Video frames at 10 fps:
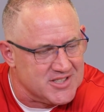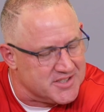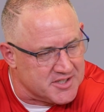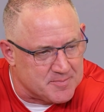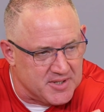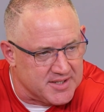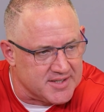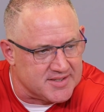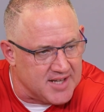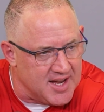he's just been
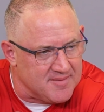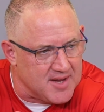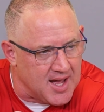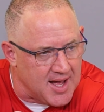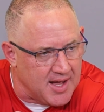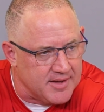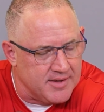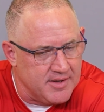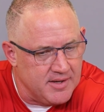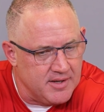the same guy
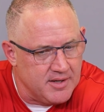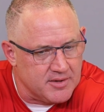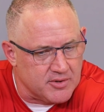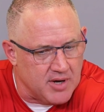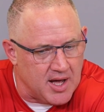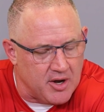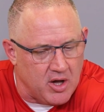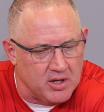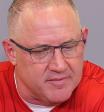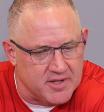throughout
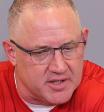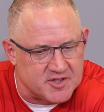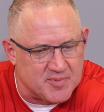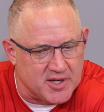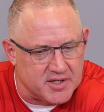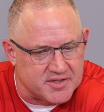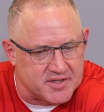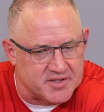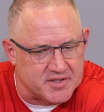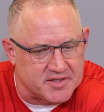all of the
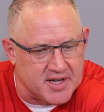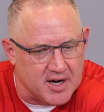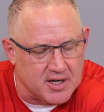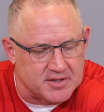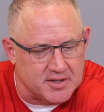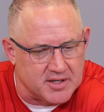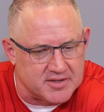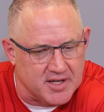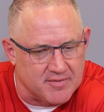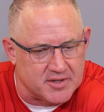experiences. His character
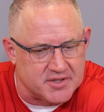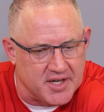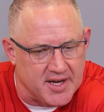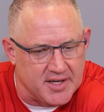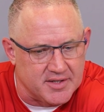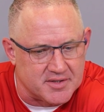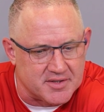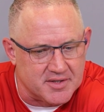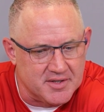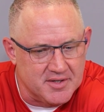has never
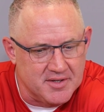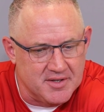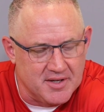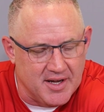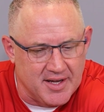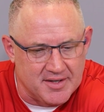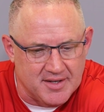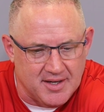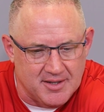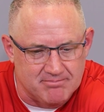changed.
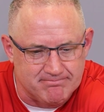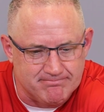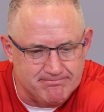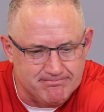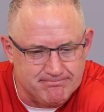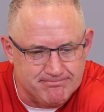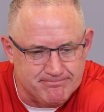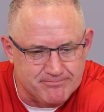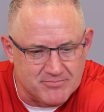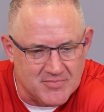And I
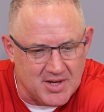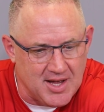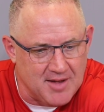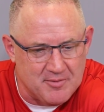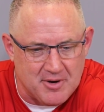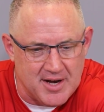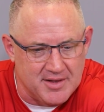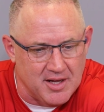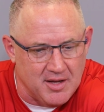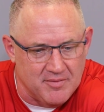have
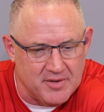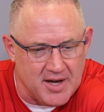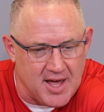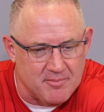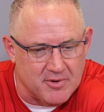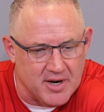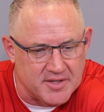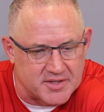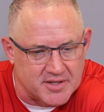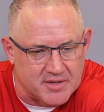great love and
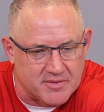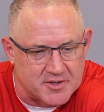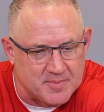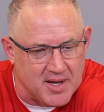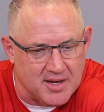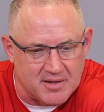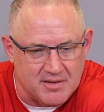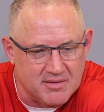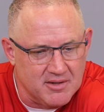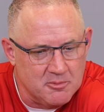admiration and respect.